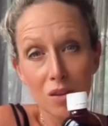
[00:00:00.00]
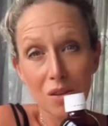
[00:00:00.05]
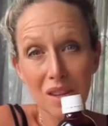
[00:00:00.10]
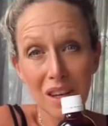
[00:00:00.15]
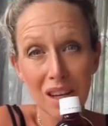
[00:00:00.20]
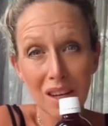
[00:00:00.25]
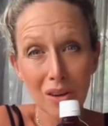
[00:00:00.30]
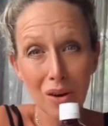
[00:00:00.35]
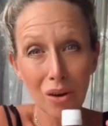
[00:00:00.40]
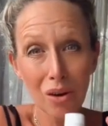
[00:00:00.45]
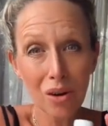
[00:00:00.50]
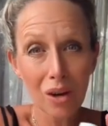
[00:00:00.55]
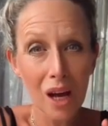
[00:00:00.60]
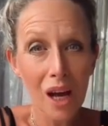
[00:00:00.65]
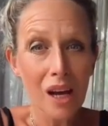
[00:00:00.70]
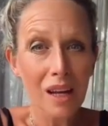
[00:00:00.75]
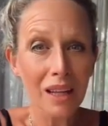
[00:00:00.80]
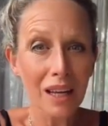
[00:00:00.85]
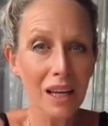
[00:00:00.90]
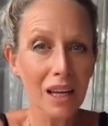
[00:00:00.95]
So there you
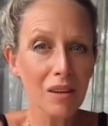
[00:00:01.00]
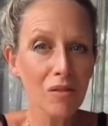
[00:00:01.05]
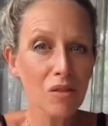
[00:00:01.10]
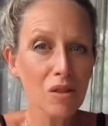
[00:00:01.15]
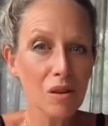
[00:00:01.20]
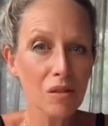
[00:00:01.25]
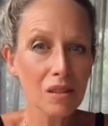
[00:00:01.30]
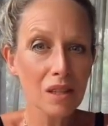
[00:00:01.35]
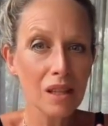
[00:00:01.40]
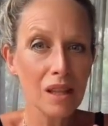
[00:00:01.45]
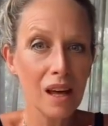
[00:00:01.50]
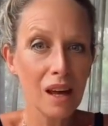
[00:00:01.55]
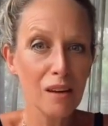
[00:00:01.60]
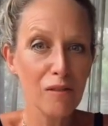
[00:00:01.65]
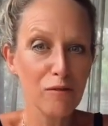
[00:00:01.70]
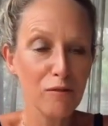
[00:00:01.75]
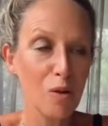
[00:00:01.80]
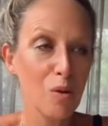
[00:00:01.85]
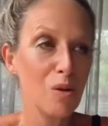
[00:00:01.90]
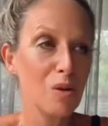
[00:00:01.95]
go. Even though it's
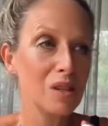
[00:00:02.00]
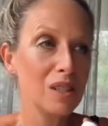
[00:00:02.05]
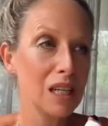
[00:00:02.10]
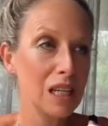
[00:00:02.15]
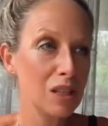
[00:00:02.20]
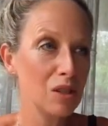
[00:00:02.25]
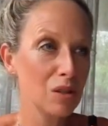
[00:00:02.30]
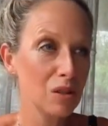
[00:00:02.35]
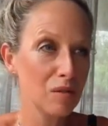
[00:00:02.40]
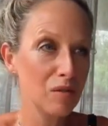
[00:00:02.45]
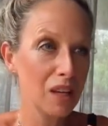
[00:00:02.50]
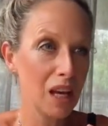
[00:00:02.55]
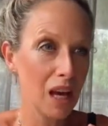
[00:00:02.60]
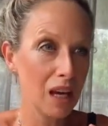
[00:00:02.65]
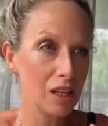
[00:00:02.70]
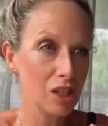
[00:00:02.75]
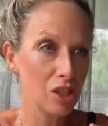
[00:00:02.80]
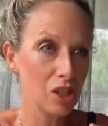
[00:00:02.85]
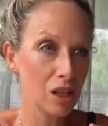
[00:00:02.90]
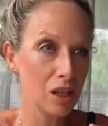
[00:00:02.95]
there for
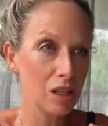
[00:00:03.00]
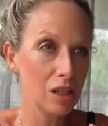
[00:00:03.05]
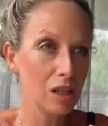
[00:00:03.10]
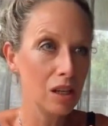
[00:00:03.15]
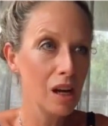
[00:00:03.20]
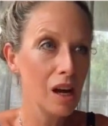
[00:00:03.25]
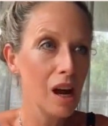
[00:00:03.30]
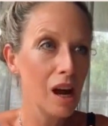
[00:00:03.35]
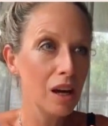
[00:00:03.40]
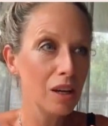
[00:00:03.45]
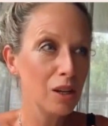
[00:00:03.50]
detoxification,